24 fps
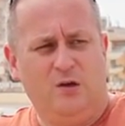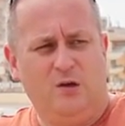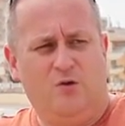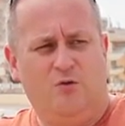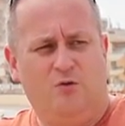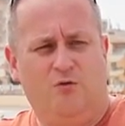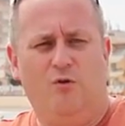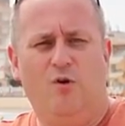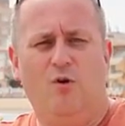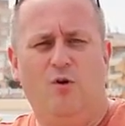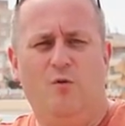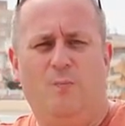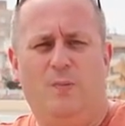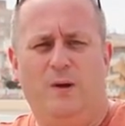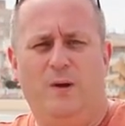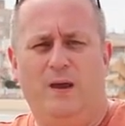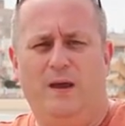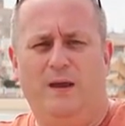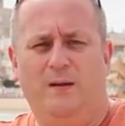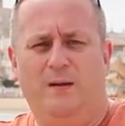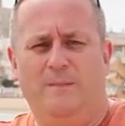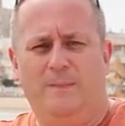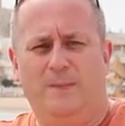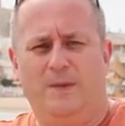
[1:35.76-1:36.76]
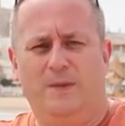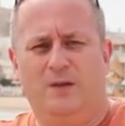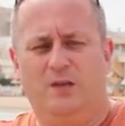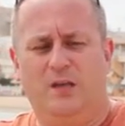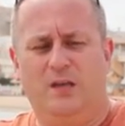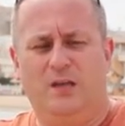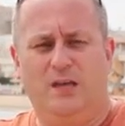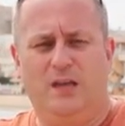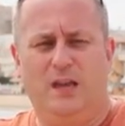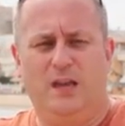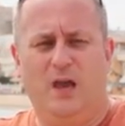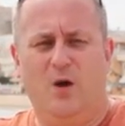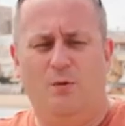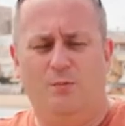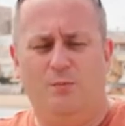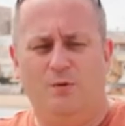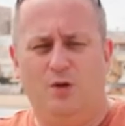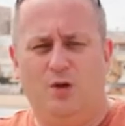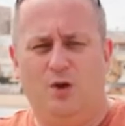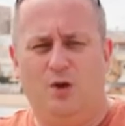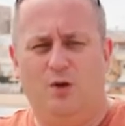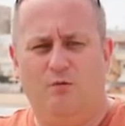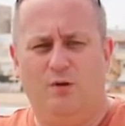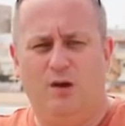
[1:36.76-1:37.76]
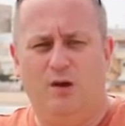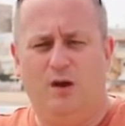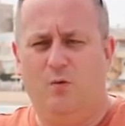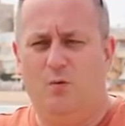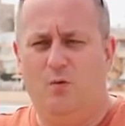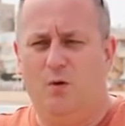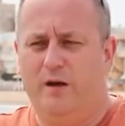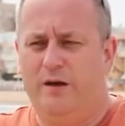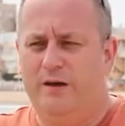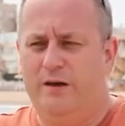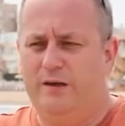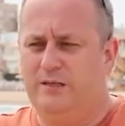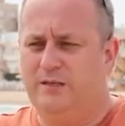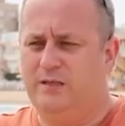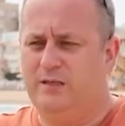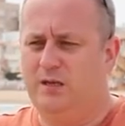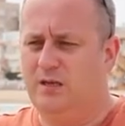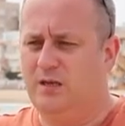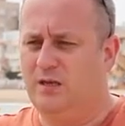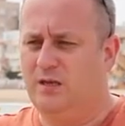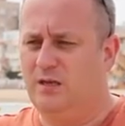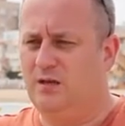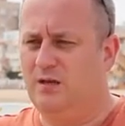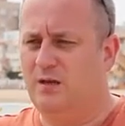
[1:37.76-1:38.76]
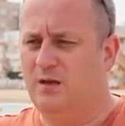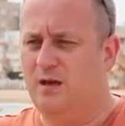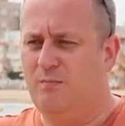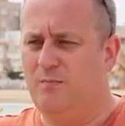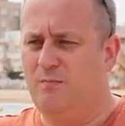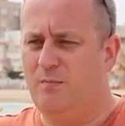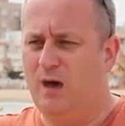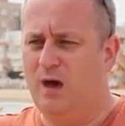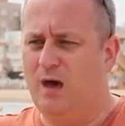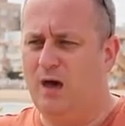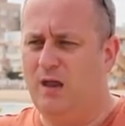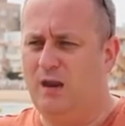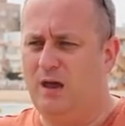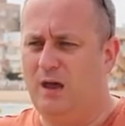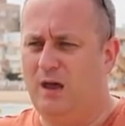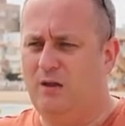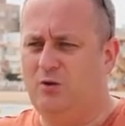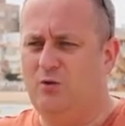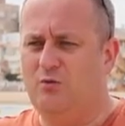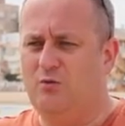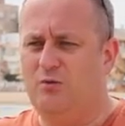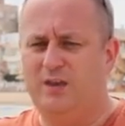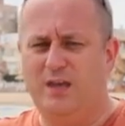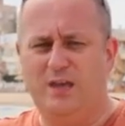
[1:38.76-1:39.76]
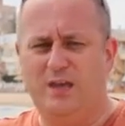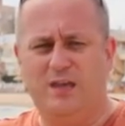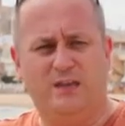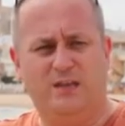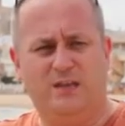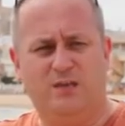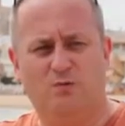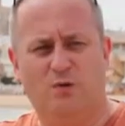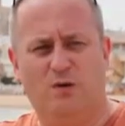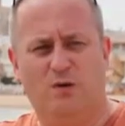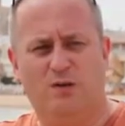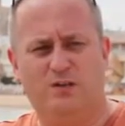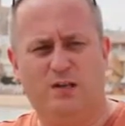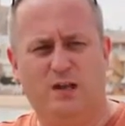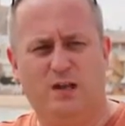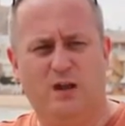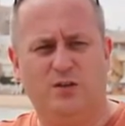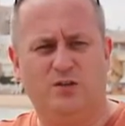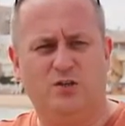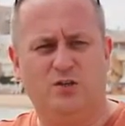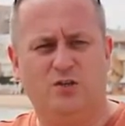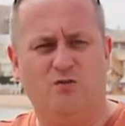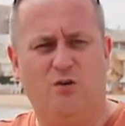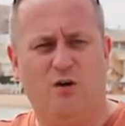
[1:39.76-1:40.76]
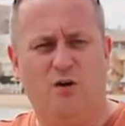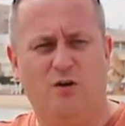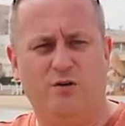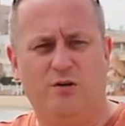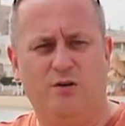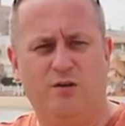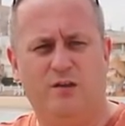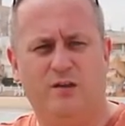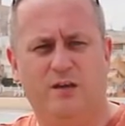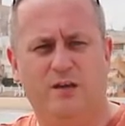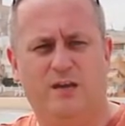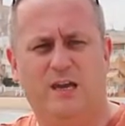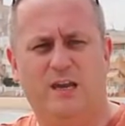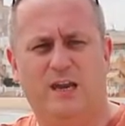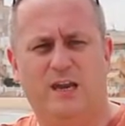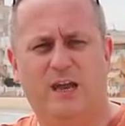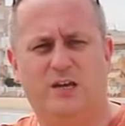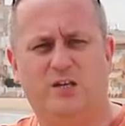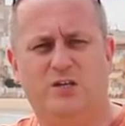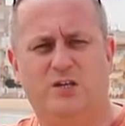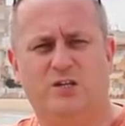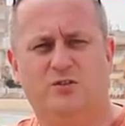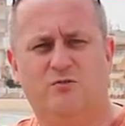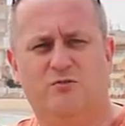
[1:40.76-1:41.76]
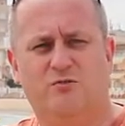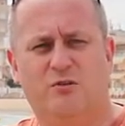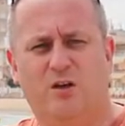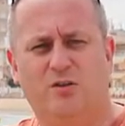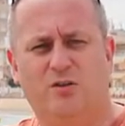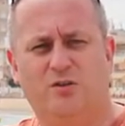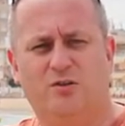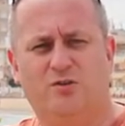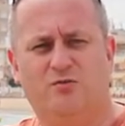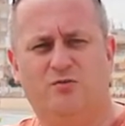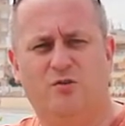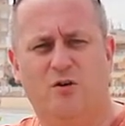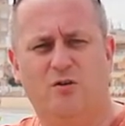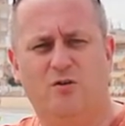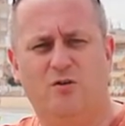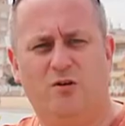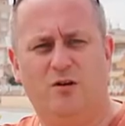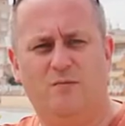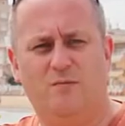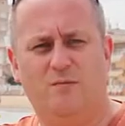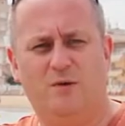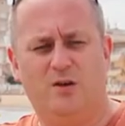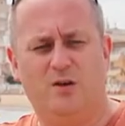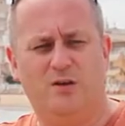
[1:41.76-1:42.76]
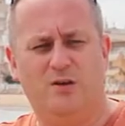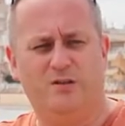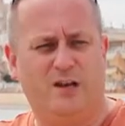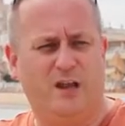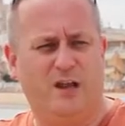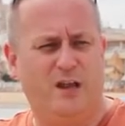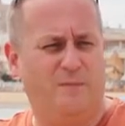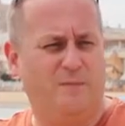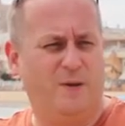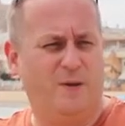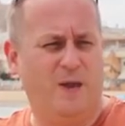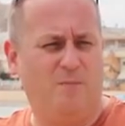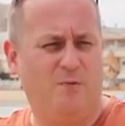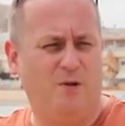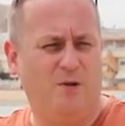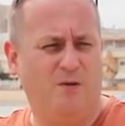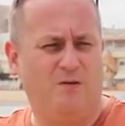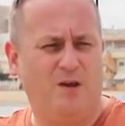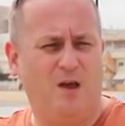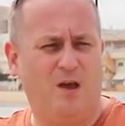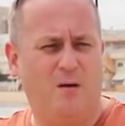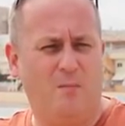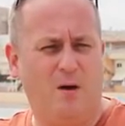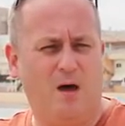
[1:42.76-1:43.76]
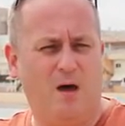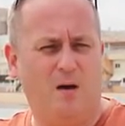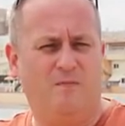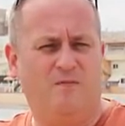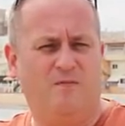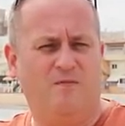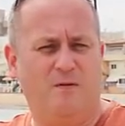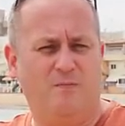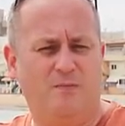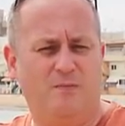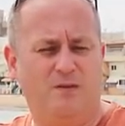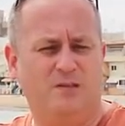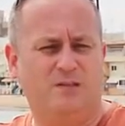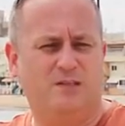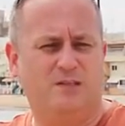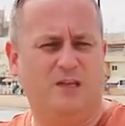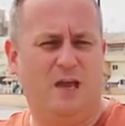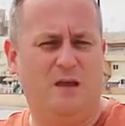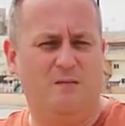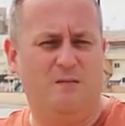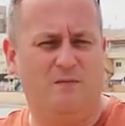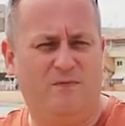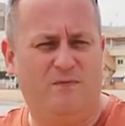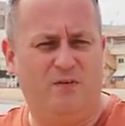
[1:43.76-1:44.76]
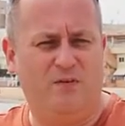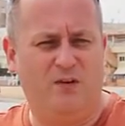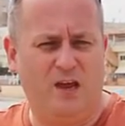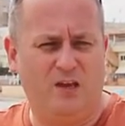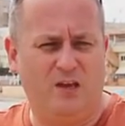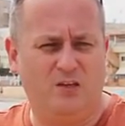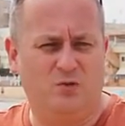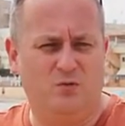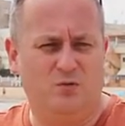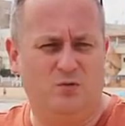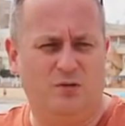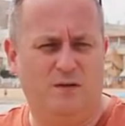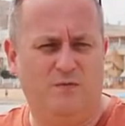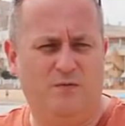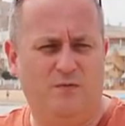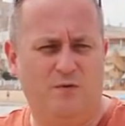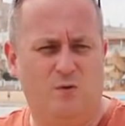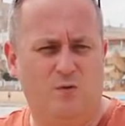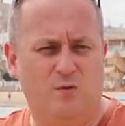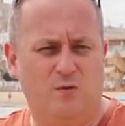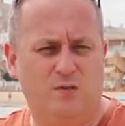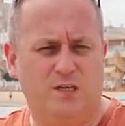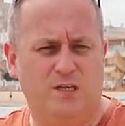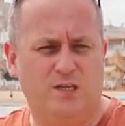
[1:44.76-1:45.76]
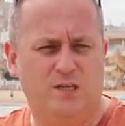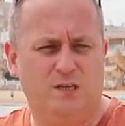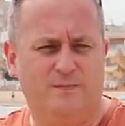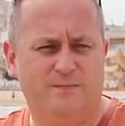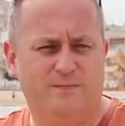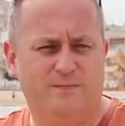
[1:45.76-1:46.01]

grouping that can help you career-wise. But I do think this one's a lot stronger. The connections are a lot stronger because a lot of people have come up from the same financial difficulty.